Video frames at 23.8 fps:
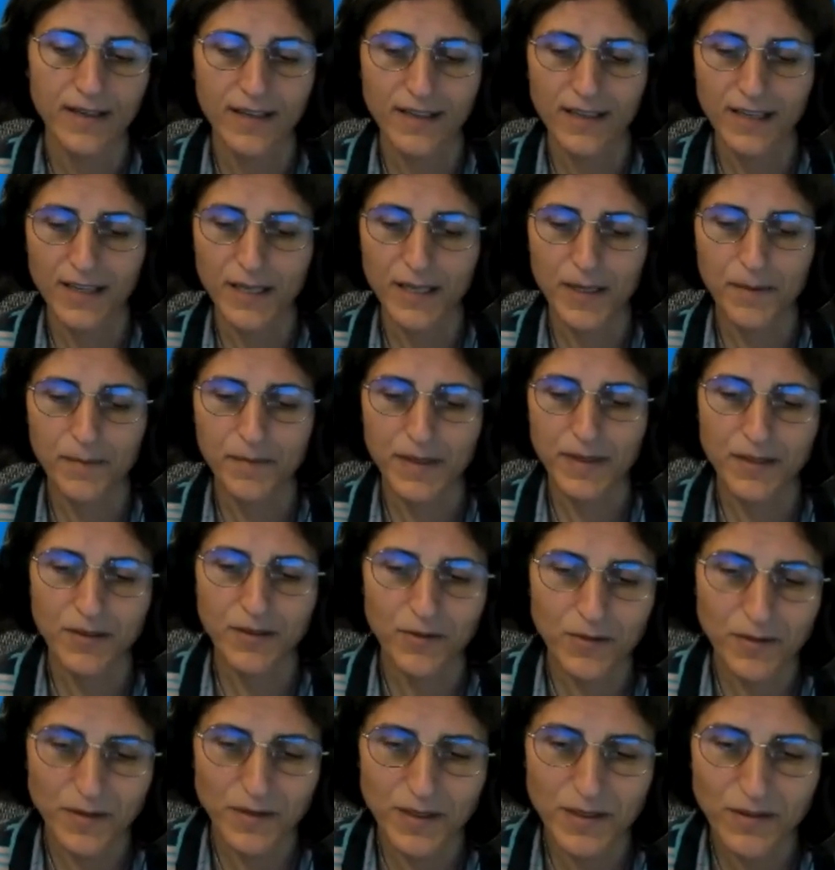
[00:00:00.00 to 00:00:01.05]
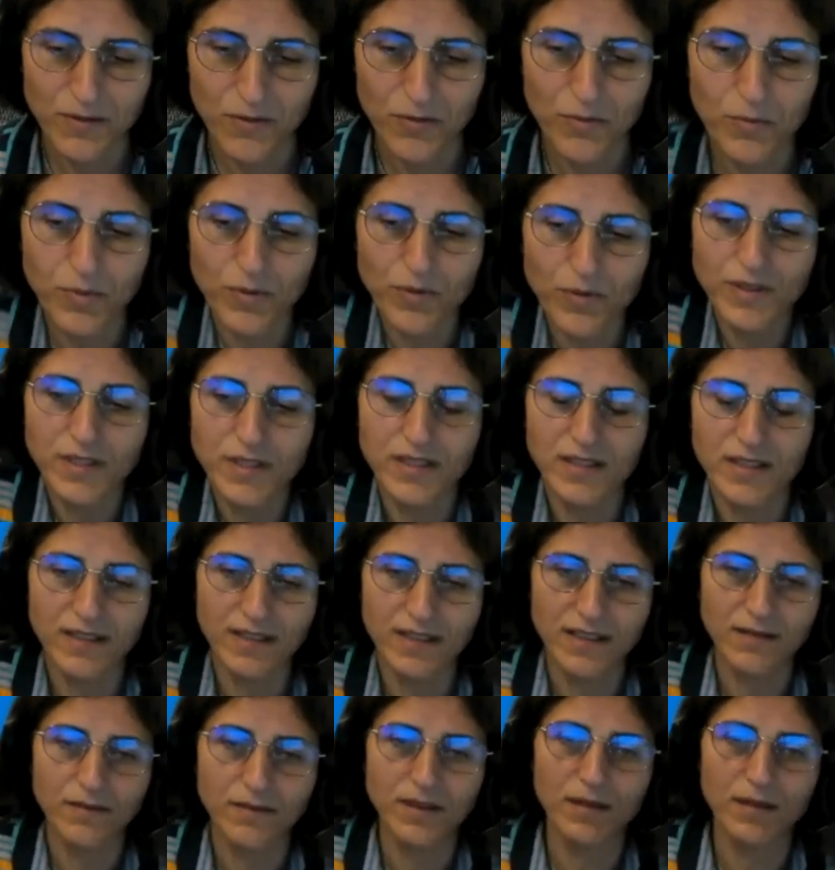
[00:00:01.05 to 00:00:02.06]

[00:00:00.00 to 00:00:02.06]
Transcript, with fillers: um, in order to push the the